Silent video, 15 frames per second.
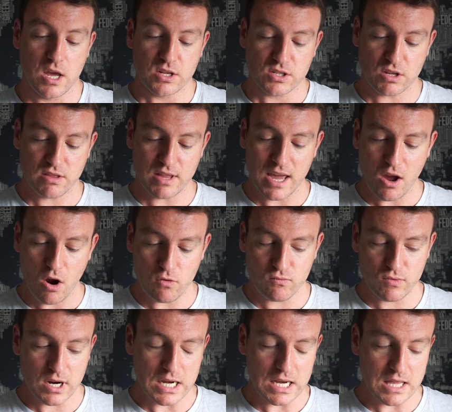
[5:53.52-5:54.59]
So they are
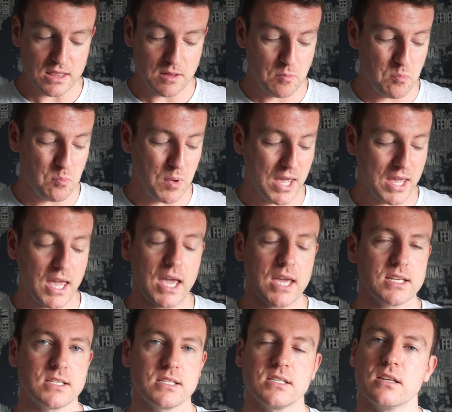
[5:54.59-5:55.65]
really the
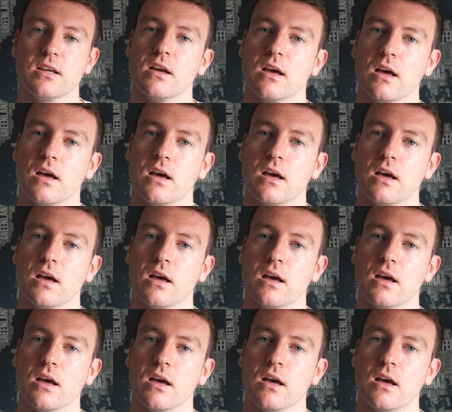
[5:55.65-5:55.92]
biggest